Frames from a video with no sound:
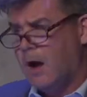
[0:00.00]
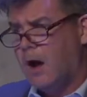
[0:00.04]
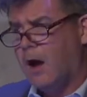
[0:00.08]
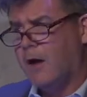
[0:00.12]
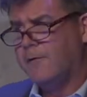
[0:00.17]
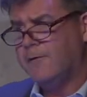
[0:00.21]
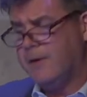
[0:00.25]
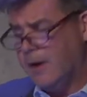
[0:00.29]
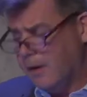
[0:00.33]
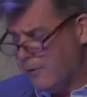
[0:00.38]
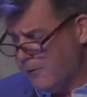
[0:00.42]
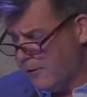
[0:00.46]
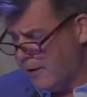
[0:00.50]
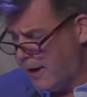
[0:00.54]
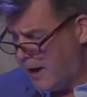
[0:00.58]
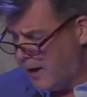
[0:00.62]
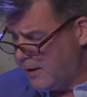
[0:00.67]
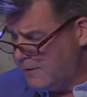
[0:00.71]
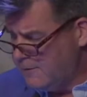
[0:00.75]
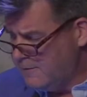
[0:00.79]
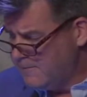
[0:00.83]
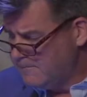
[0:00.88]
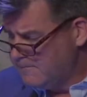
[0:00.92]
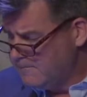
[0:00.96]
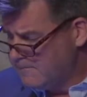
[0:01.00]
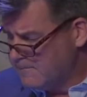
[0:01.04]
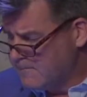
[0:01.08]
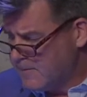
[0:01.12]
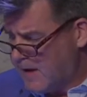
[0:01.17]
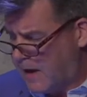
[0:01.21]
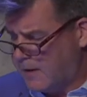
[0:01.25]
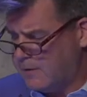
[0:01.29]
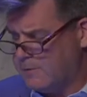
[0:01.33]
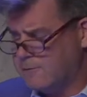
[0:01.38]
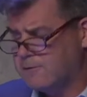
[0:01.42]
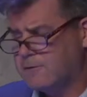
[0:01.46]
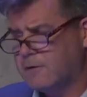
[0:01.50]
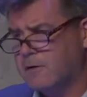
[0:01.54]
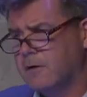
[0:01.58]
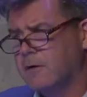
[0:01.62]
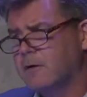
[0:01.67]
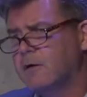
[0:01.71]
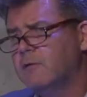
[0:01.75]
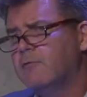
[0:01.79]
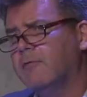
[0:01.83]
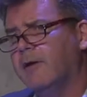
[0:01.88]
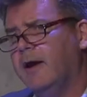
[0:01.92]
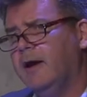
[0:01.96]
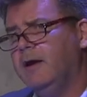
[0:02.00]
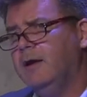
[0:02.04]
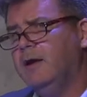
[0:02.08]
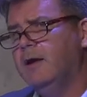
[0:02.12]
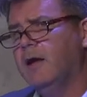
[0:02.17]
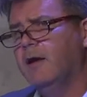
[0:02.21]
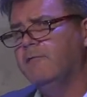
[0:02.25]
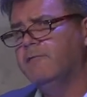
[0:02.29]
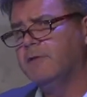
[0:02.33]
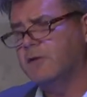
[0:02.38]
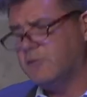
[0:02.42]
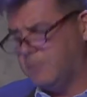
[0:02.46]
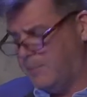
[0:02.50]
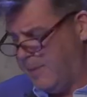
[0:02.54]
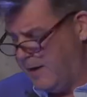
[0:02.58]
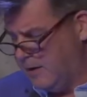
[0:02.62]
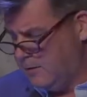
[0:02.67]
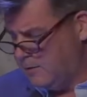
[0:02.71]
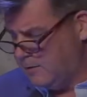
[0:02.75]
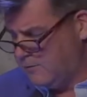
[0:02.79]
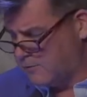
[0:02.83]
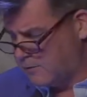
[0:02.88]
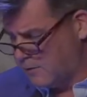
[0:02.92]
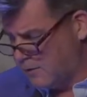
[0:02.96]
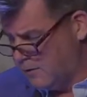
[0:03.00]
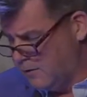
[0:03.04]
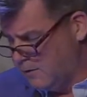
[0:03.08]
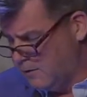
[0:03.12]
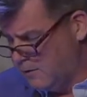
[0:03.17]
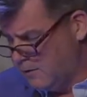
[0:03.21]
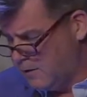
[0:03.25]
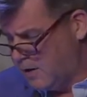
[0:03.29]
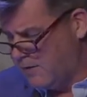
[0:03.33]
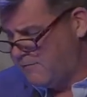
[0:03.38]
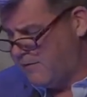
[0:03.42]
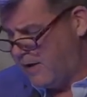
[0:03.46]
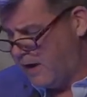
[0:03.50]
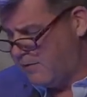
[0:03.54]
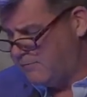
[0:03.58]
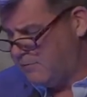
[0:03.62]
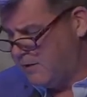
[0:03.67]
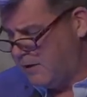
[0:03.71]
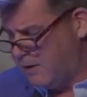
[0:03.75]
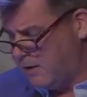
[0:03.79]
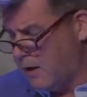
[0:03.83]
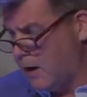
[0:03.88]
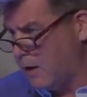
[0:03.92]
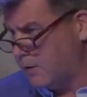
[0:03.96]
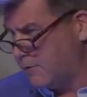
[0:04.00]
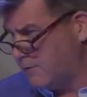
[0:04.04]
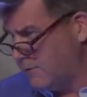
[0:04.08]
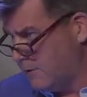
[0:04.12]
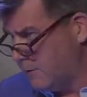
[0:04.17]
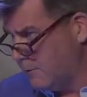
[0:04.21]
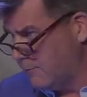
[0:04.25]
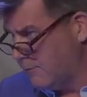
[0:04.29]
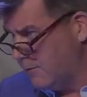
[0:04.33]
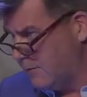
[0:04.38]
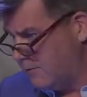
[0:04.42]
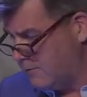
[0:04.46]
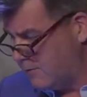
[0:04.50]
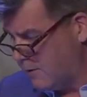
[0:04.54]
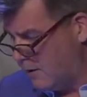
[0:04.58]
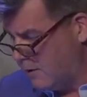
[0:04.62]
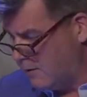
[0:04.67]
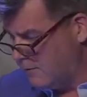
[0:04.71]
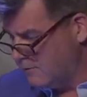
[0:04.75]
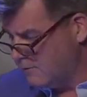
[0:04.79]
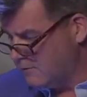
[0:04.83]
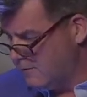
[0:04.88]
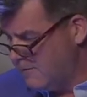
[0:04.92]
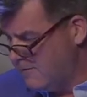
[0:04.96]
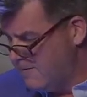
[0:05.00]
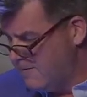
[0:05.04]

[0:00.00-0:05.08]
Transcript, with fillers: On the other hand, at its current rate of expenditure of heavy artillery shells,